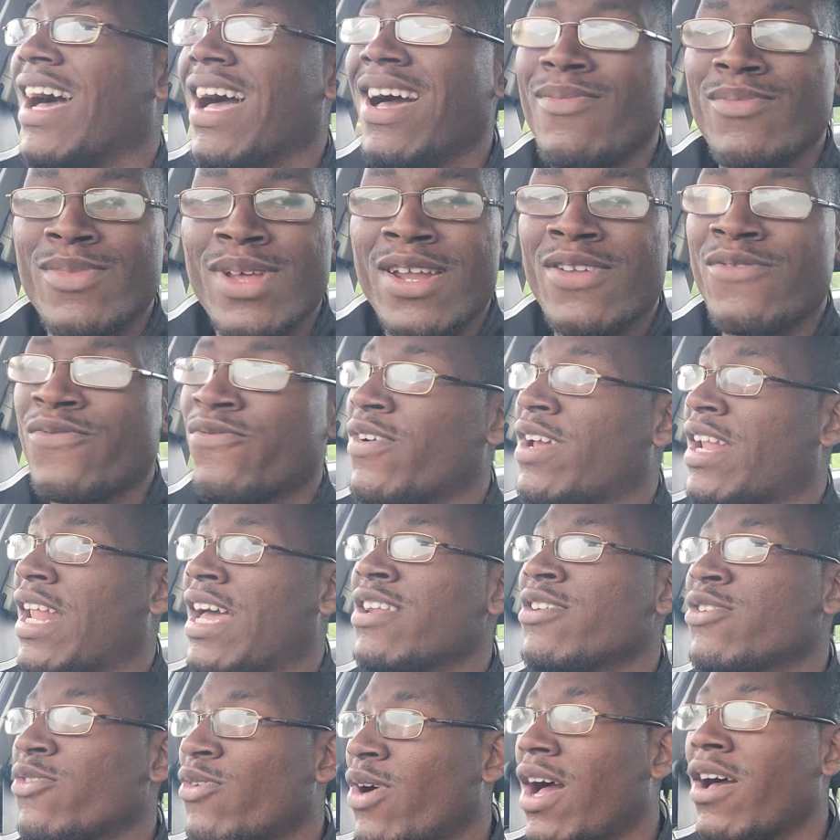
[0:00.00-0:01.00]
I'm not afraid. I
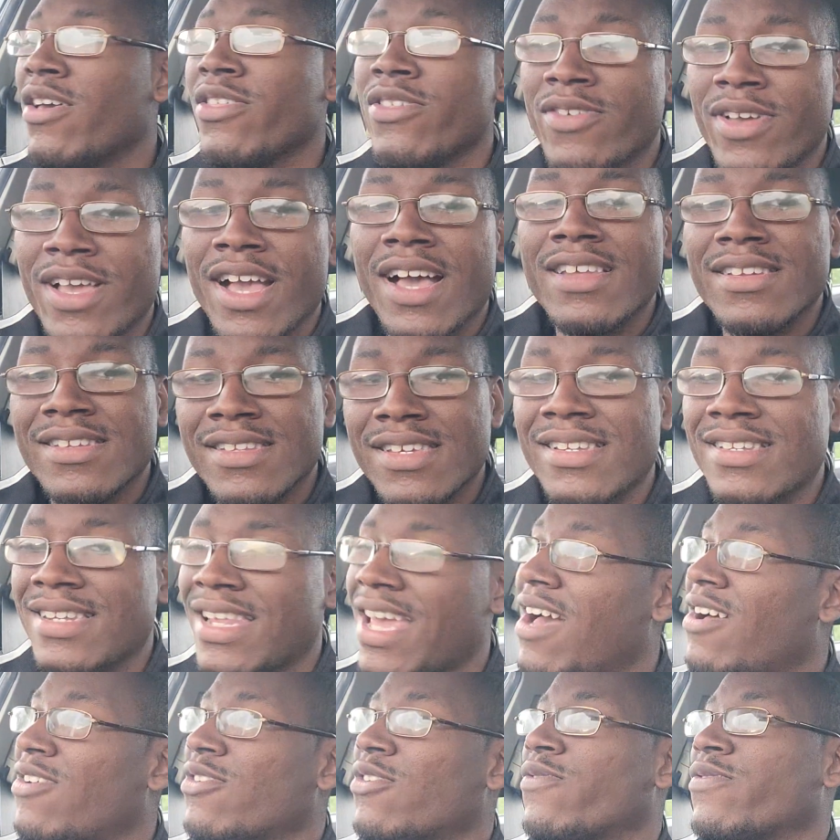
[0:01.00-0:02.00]
know how you guys get
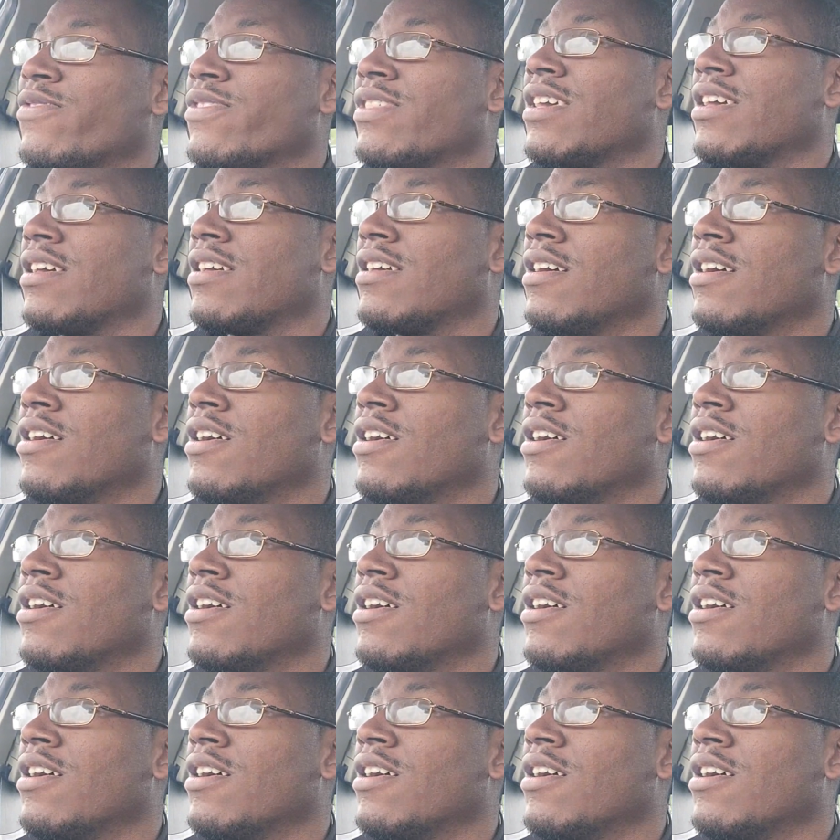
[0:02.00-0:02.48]
down over there.